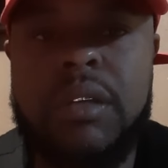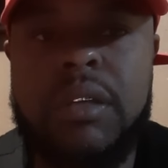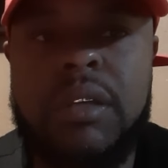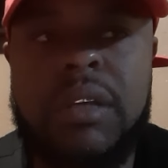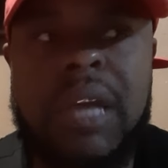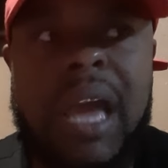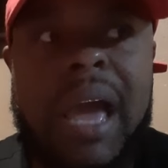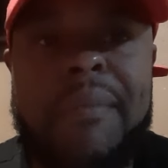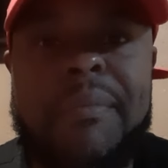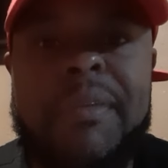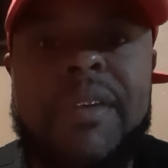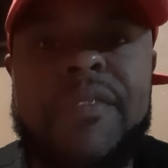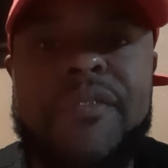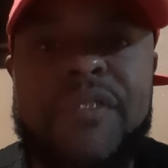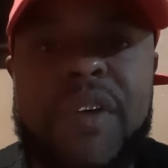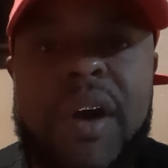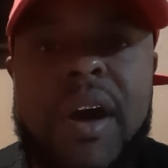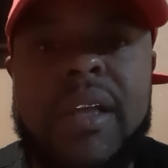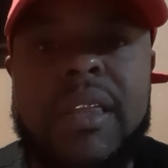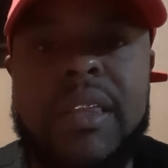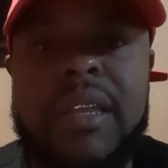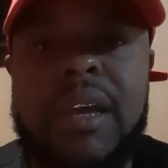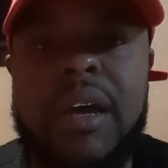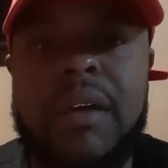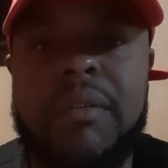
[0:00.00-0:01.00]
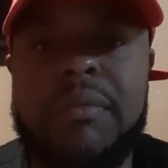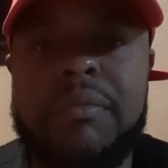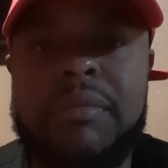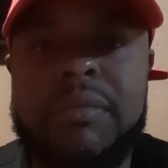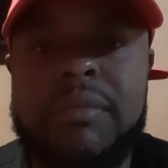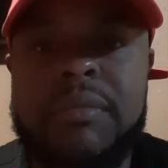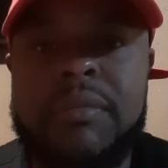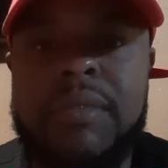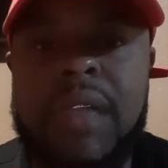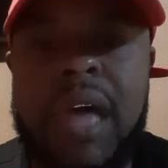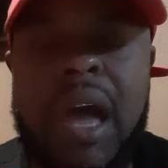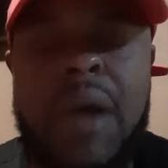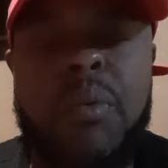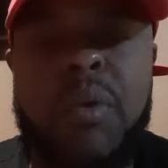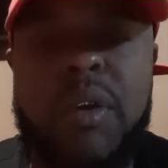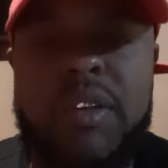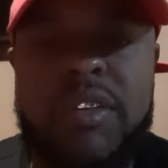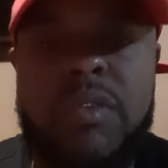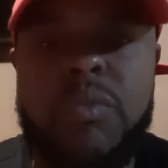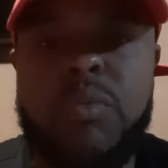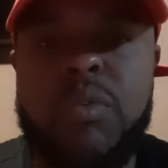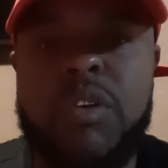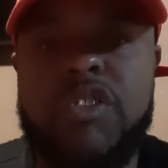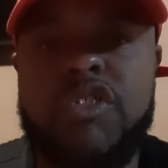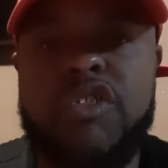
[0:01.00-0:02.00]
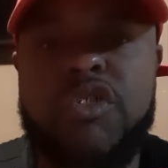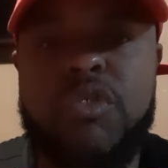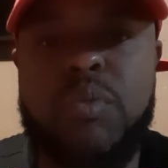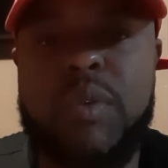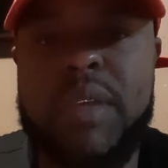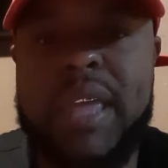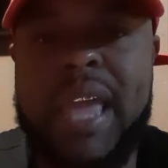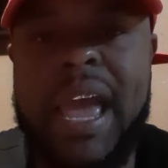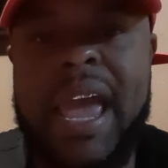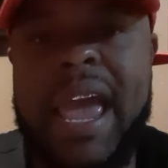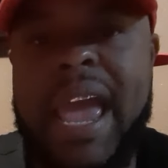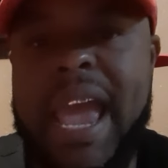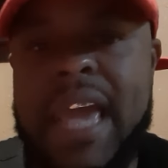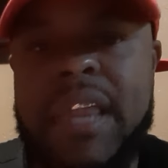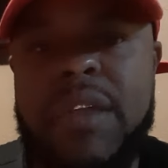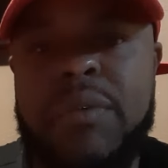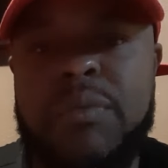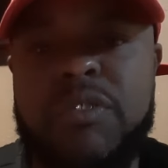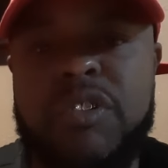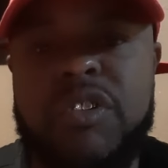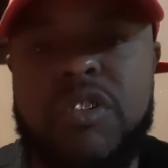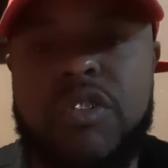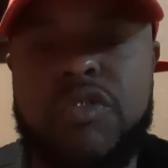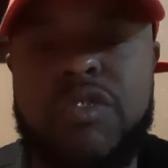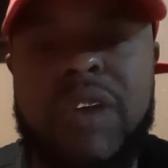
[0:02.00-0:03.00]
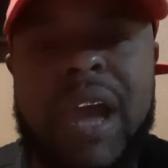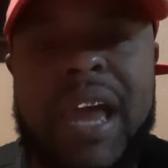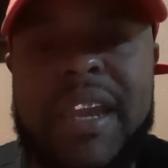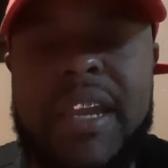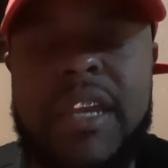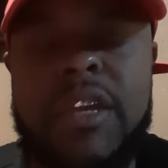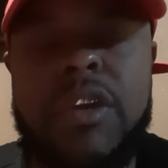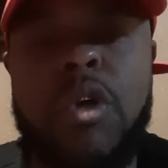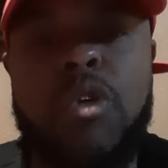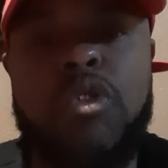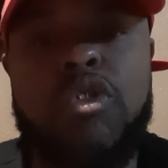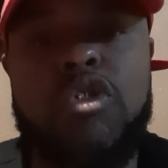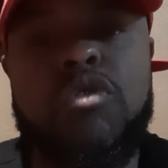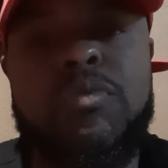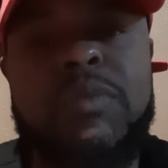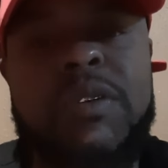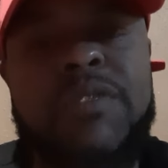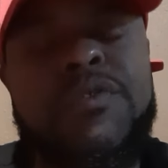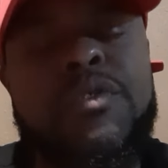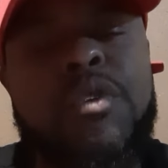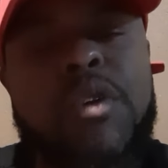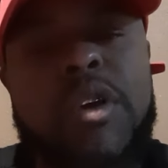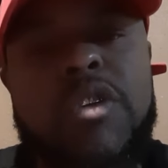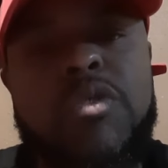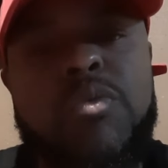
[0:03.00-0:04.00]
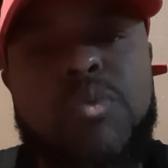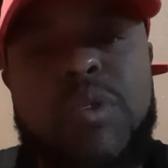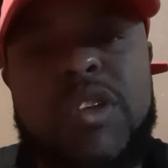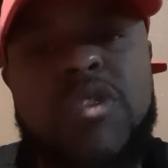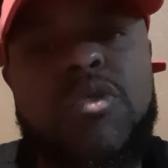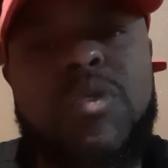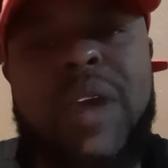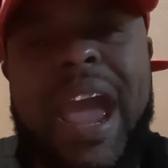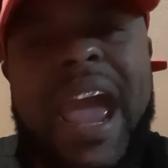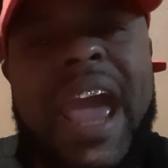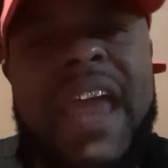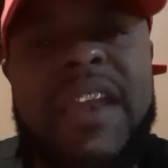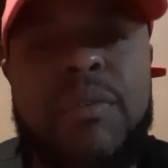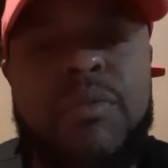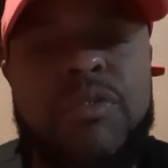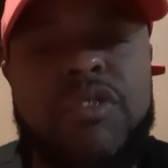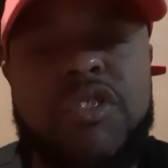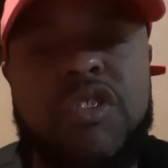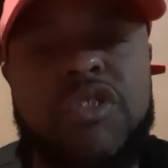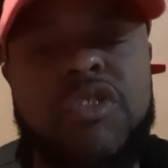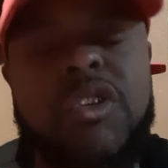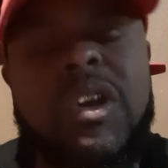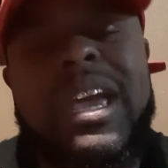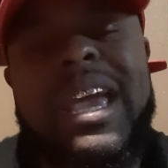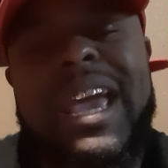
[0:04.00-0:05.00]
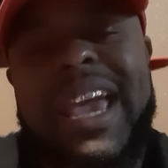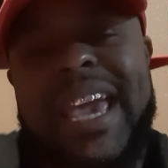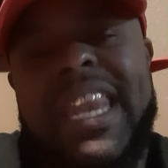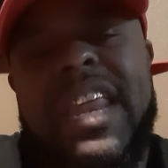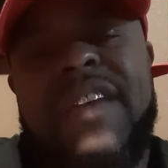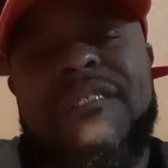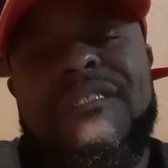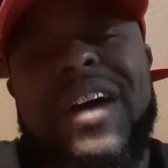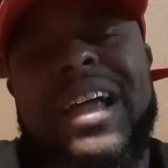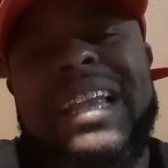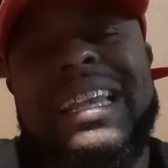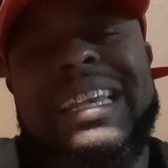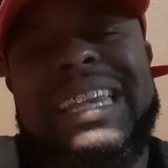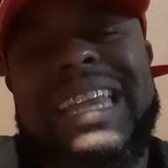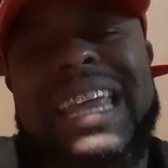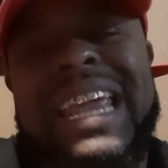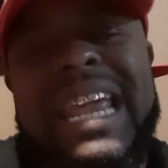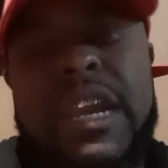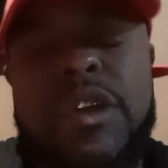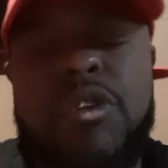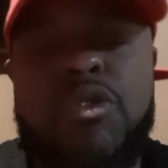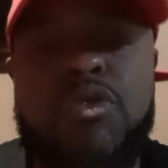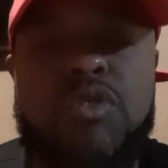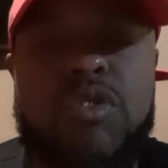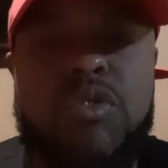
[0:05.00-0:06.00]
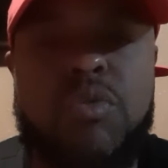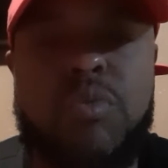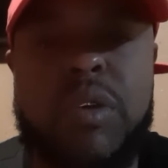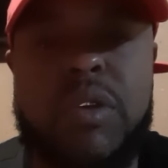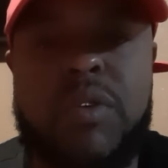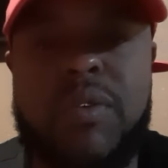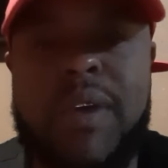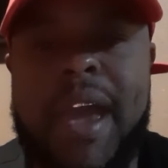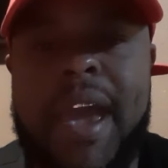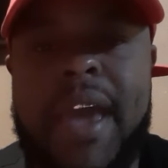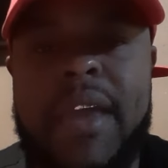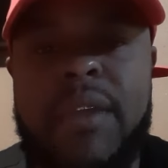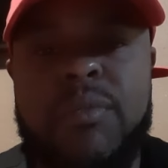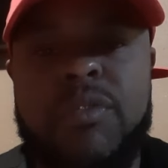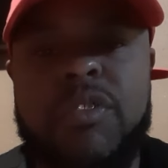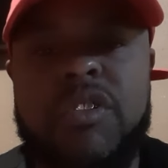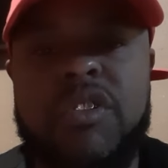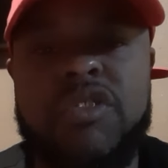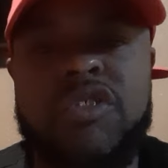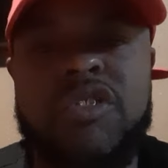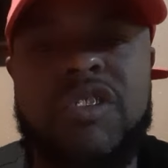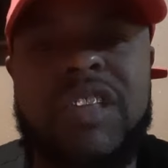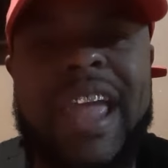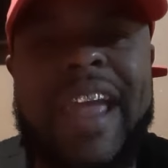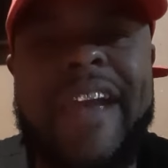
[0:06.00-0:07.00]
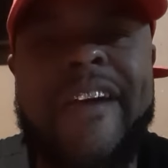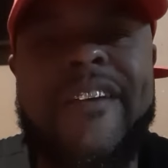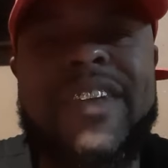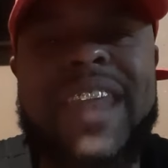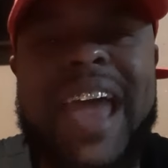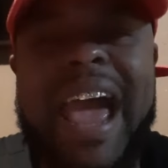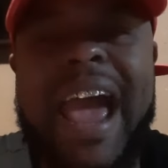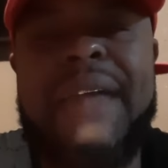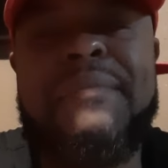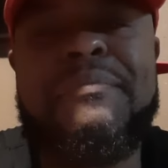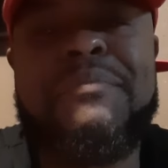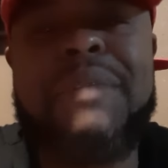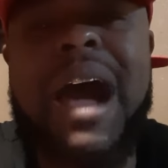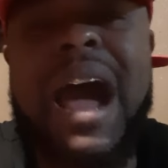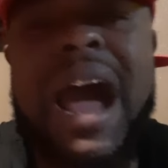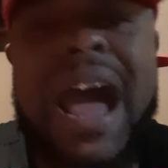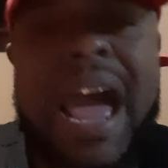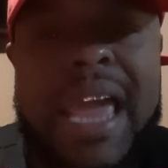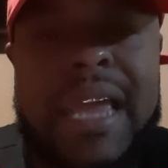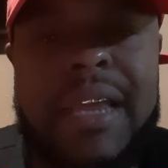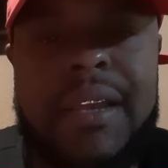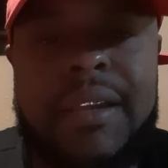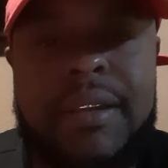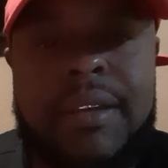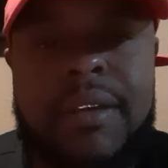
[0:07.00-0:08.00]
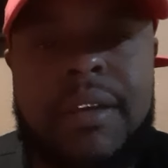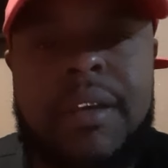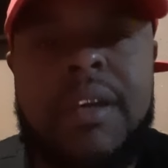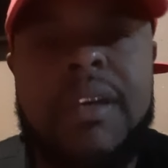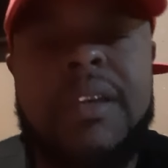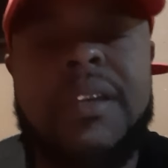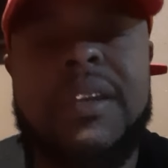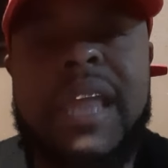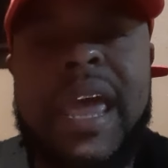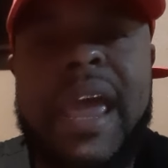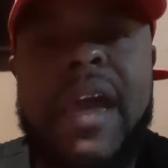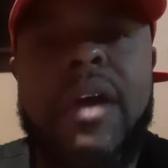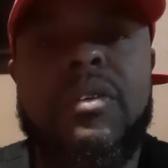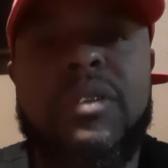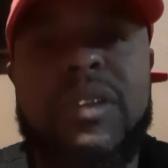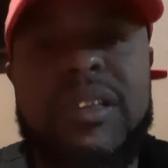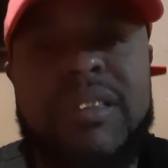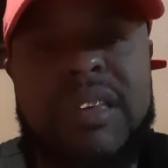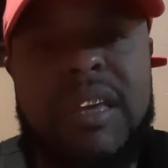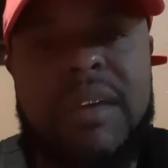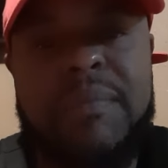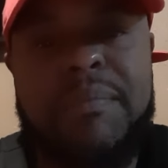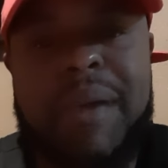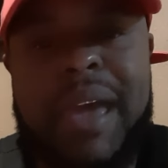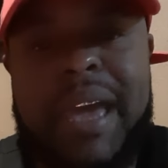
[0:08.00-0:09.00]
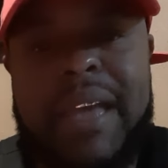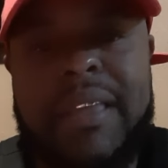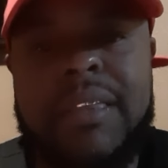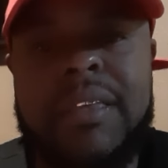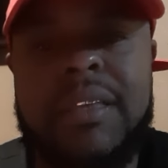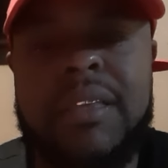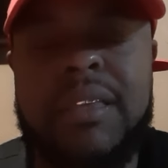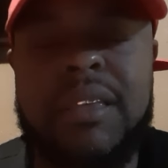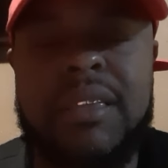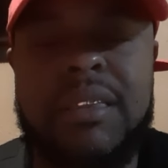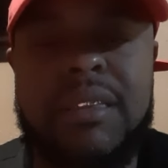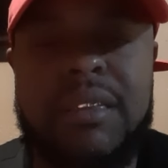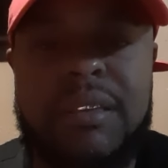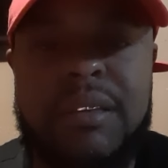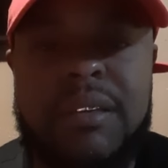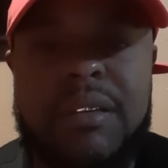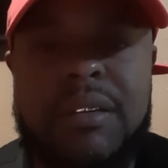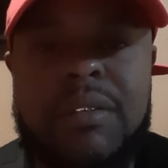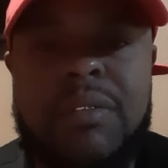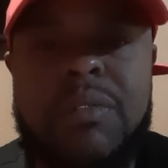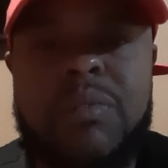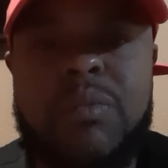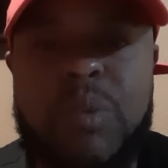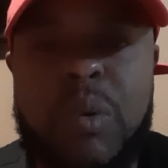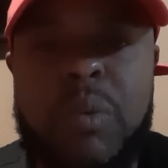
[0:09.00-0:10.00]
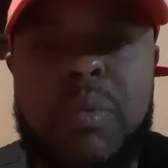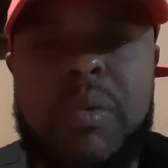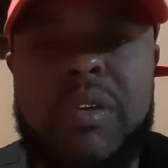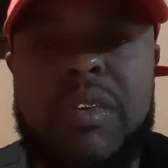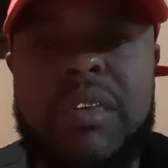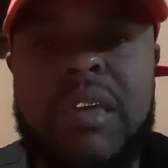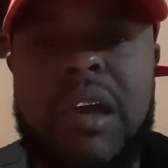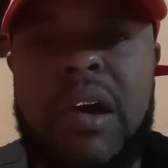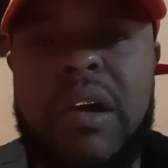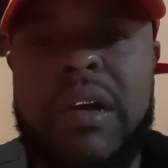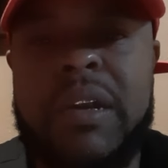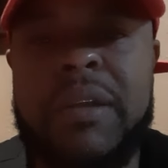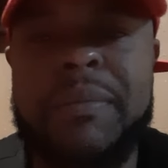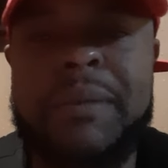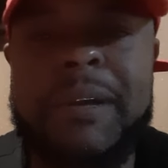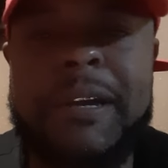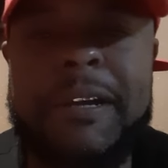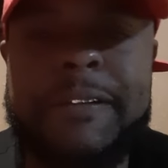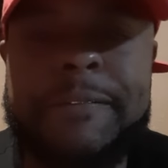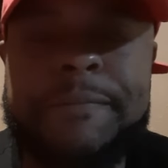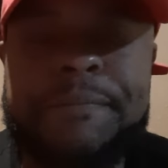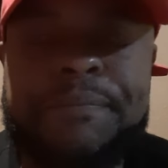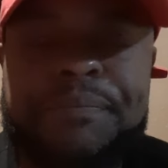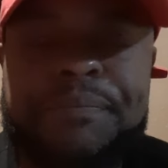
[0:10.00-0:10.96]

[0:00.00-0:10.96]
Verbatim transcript: Got me fucked up. I wasn't with you when y'all had them children. I didn't know you before you when you had them children. And if I did know you when you had them children, they are not mine. Now, let's get back to the what we was talking about.